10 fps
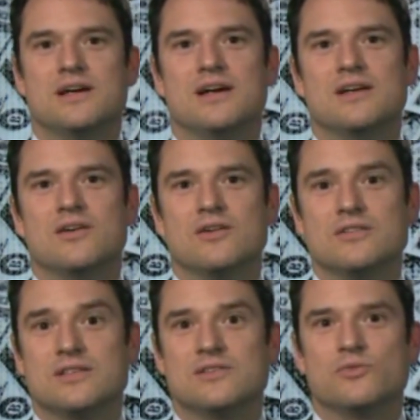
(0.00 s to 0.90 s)

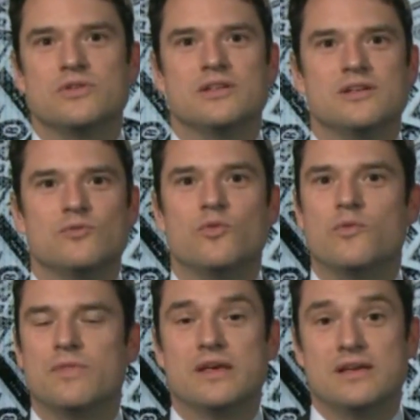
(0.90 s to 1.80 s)
currencies, the
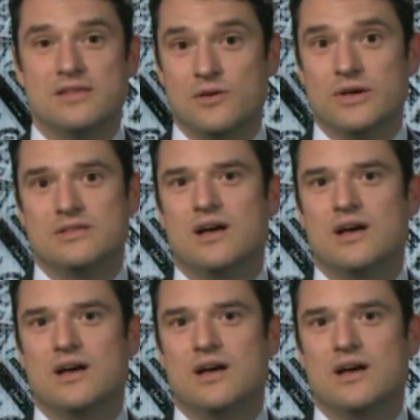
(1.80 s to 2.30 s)
U.S.